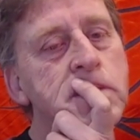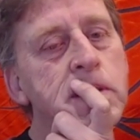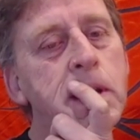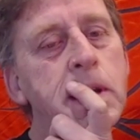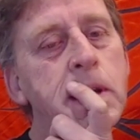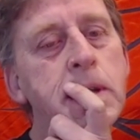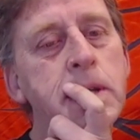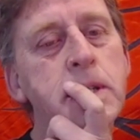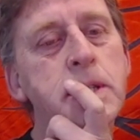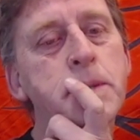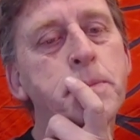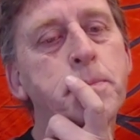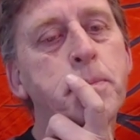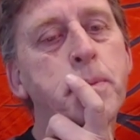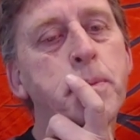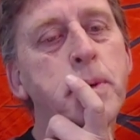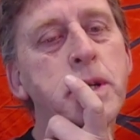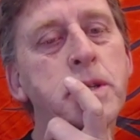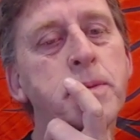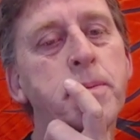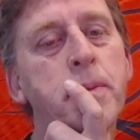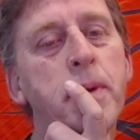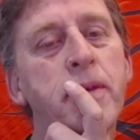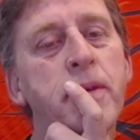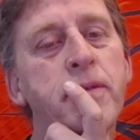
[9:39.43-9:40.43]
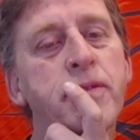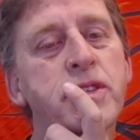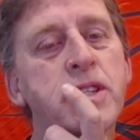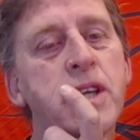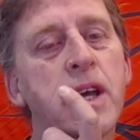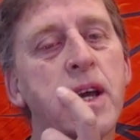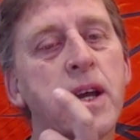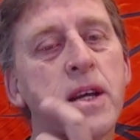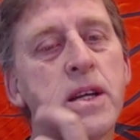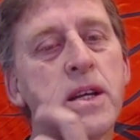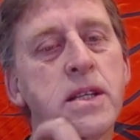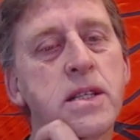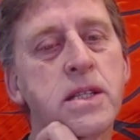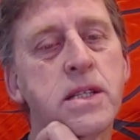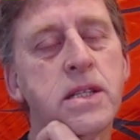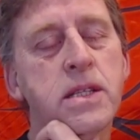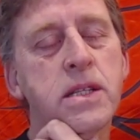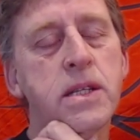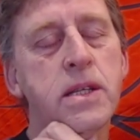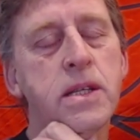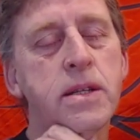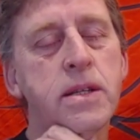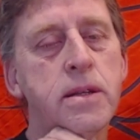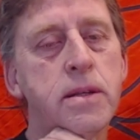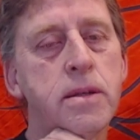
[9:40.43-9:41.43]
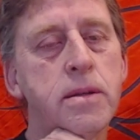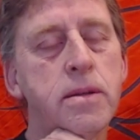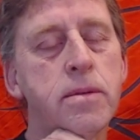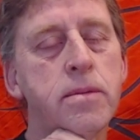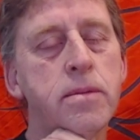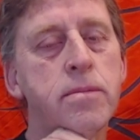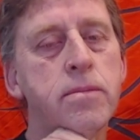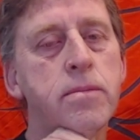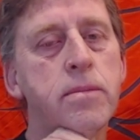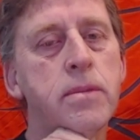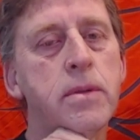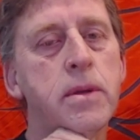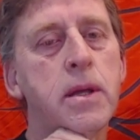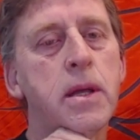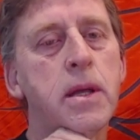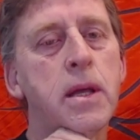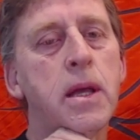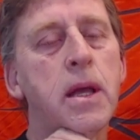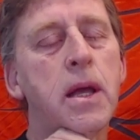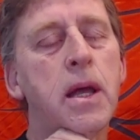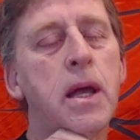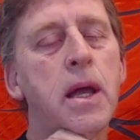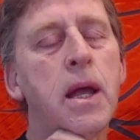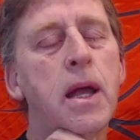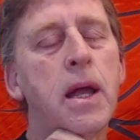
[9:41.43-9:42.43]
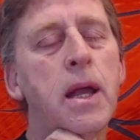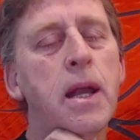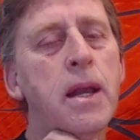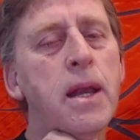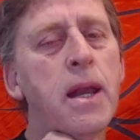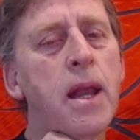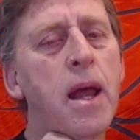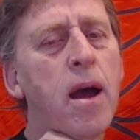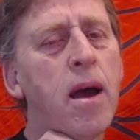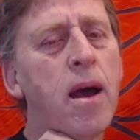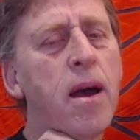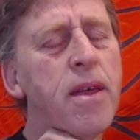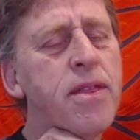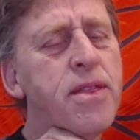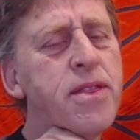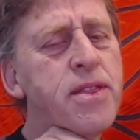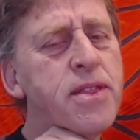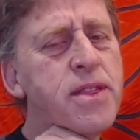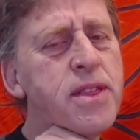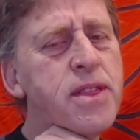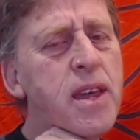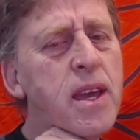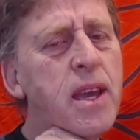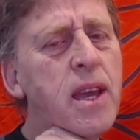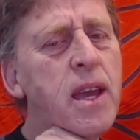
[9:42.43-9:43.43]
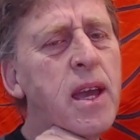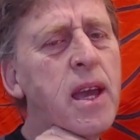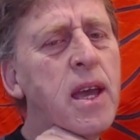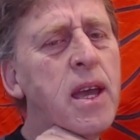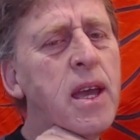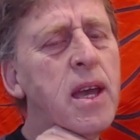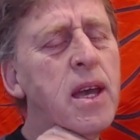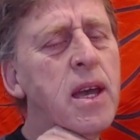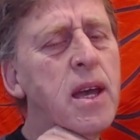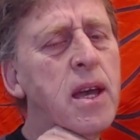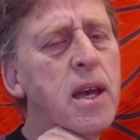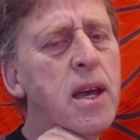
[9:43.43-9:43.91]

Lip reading: Is bishop f6. Now I think